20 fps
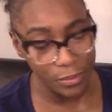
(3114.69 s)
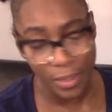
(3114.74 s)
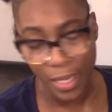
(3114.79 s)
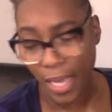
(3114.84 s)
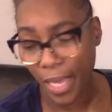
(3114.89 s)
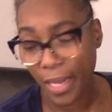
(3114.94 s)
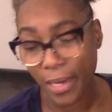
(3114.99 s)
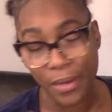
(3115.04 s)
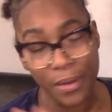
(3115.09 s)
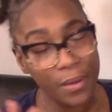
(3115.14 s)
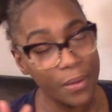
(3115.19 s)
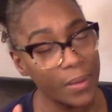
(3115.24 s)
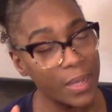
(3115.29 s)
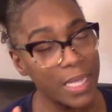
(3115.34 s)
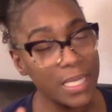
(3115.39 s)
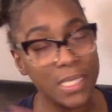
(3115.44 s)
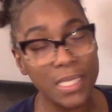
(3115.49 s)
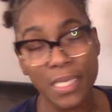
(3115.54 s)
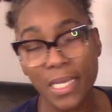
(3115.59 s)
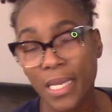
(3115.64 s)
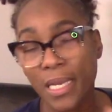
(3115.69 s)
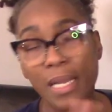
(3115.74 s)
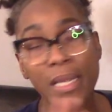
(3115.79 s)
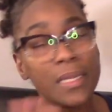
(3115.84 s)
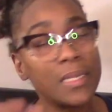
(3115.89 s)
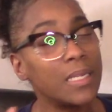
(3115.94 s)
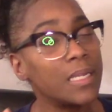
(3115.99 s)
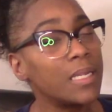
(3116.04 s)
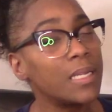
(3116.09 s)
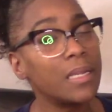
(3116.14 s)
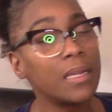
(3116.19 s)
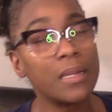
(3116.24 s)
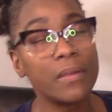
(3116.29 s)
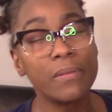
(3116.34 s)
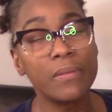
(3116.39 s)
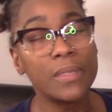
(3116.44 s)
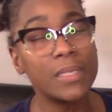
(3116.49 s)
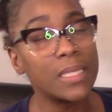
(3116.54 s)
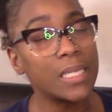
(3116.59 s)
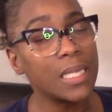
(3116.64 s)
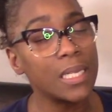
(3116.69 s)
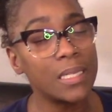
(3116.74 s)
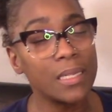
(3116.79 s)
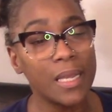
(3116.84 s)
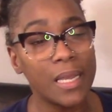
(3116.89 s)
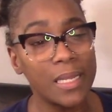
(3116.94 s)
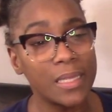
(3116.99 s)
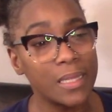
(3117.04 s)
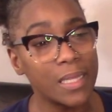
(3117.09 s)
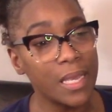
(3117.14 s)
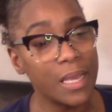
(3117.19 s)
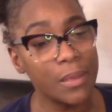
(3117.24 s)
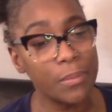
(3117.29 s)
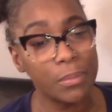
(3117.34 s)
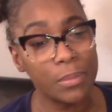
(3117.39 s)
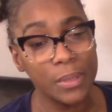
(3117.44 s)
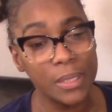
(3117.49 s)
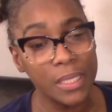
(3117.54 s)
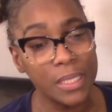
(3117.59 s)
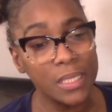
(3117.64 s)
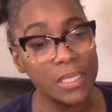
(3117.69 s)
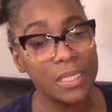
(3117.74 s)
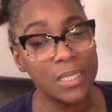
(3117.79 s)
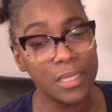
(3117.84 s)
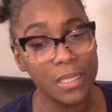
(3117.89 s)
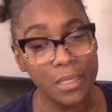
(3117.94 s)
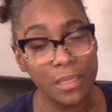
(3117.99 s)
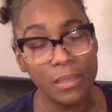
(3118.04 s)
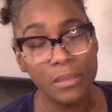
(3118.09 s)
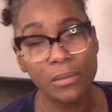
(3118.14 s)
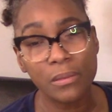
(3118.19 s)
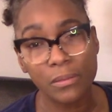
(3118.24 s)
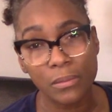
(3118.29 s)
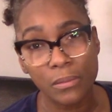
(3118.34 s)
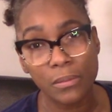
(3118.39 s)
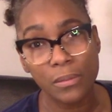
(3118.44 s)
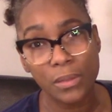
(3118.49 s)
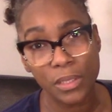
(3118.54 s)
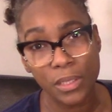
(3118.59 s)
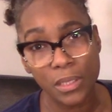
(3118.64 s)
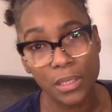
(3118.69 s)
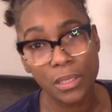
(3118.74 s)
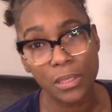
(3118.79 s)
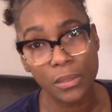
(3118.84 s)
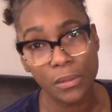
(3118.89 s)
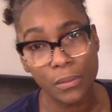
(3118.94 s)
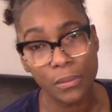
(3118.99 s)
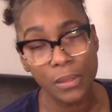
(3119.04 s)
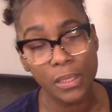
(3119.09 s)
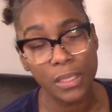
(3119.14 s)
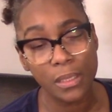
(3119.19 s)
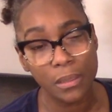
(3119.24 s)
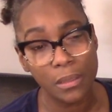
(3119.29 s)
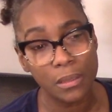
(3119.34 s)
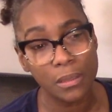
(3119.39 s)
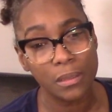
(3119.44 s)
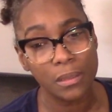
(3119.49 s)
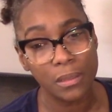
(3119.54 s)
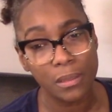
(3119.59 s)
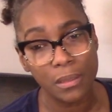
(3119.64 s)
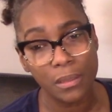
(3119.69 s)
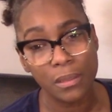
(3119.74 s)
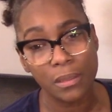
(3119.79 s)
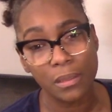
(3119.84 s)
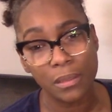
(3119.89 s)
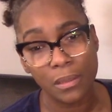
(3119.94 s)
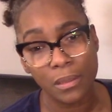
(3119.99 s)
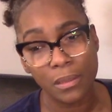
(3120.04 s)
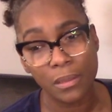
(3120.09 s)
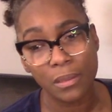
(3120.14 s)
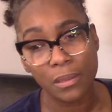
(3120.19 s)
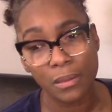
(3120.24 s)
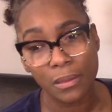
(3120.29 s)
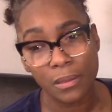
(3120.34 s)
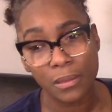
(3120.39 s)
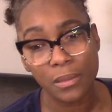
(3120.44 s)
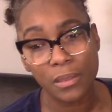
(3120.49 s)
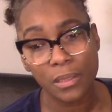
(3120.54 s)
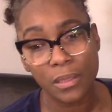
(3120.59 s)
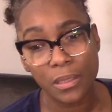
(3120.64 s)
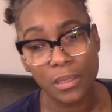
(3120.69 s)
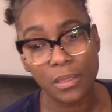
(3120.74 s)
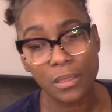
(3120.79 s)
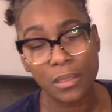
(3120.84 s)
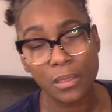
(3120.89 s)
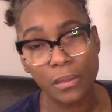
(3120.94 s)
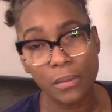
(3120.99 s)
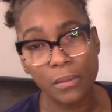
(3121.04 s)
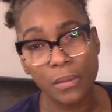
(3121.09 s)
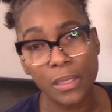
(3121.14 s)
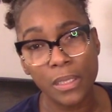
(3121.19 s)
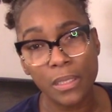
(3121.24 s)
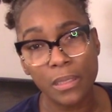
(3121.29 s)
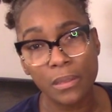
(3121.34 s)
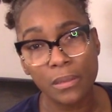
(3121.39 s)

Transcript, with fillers: I know I said I did everything like that, but still, just do it. Just do it.